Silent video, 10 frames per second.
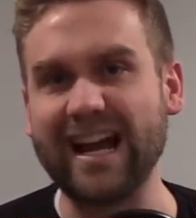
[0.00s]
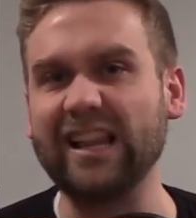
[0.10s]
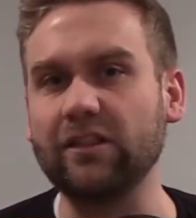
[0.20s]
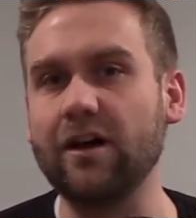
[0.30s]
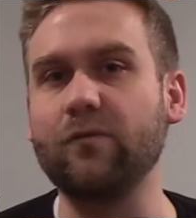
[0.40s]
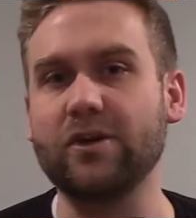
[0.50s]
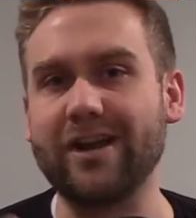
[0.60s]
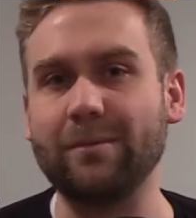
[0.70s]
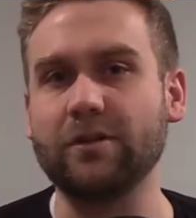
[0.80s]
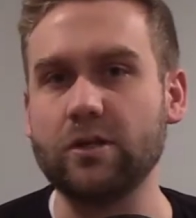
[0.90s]
I love when you're
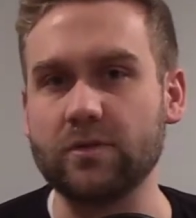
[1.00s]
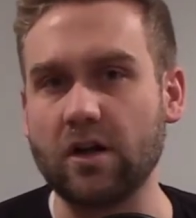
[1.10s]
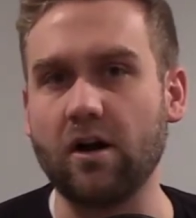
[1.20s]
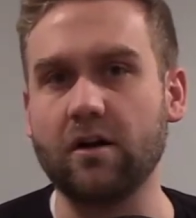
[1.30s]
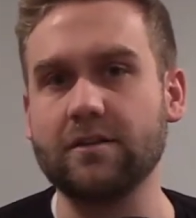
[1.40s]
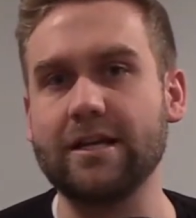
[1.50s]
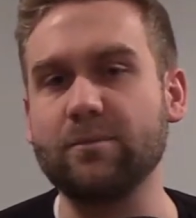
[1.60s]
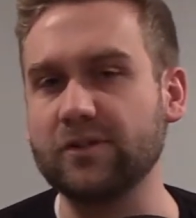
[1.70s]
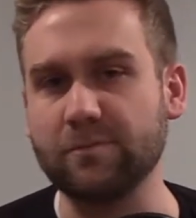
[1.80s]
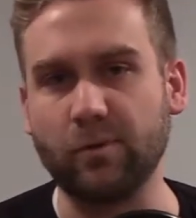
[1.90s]
able to use cards in
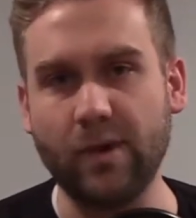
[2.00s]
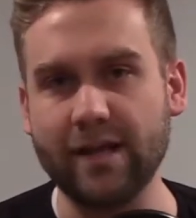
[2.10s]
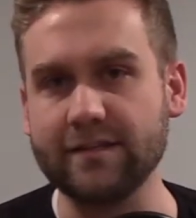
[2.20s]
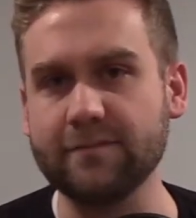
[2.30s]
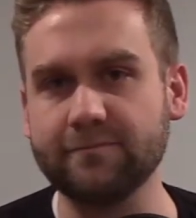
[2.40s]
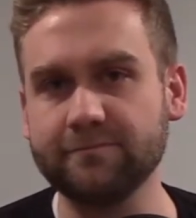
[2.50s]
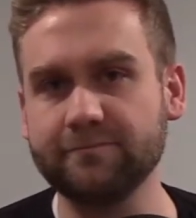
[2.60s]
multiple ways.